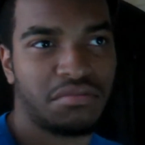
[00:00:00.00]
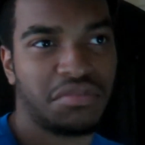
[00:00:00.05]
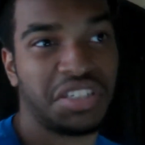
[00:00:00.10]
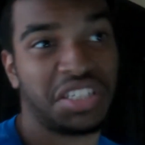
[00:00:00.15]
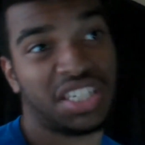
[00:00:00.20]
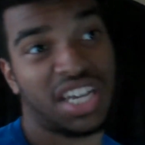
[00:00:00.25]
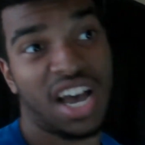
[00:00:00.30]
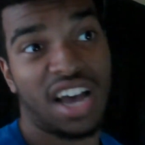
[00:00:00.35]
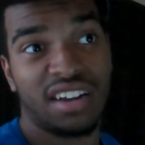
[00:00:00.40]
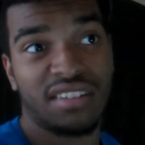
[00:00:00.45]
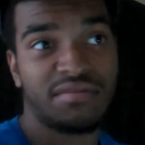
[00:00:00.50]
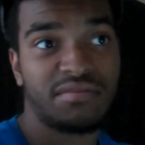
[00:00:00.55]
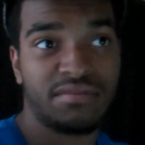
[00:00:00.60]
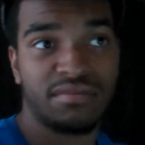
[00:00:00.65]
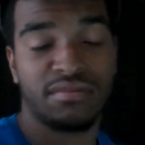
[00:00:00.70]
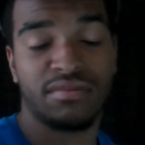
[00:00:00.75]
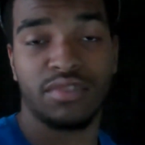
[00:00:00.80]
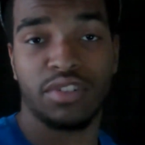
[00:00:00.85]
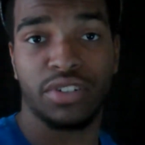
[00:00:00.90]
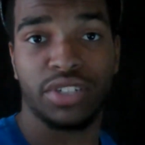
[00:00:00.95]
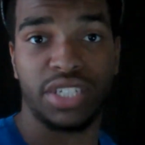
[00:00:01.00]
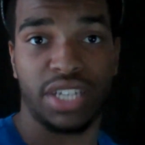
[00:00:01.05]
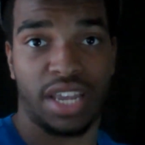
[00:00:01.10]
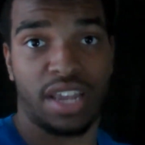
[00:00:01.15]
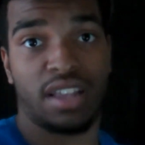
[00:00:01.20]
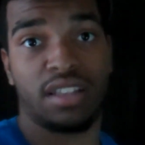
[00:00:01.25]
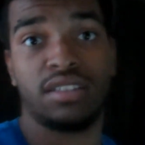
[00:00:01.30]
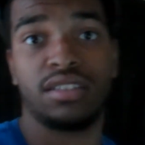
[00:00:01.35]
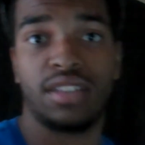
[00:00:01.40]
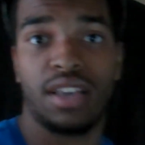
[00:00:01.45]
shot or
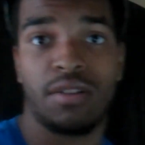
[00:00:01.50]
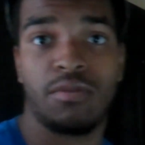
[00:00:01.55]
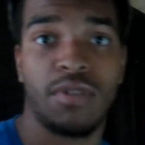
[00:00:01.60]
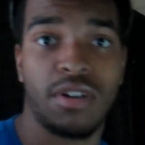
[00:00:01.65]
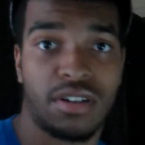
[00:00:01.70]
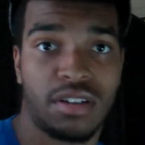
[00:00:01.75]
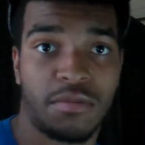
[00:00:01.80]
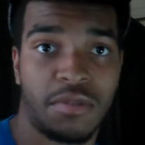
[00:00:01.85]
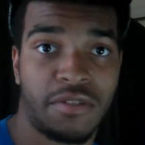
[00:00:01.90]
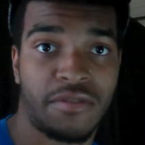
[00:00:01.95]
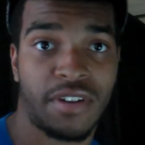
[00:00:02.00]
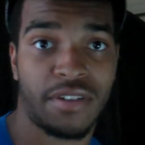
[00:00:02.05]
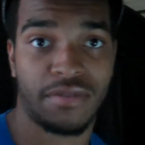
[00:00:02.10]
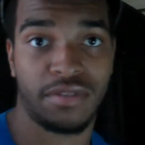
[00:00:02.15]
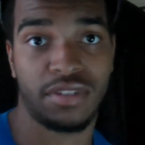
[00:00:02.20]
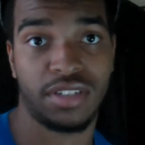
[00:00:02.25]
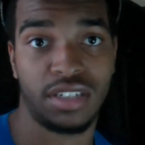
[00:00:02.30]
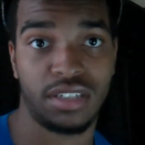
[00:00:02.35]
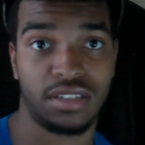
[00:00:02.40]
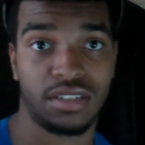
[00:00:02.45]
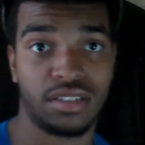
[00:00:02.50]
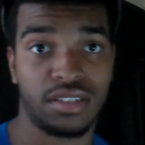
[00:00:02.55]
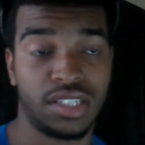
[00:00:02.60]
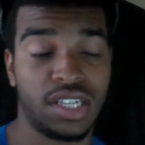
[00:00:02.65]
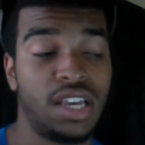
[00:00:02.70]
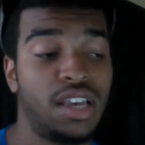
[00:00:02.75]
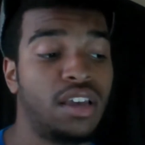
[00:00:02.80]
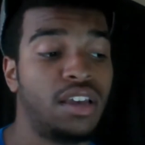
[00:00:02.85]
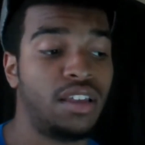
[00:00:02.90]
chance at welcoming refugees,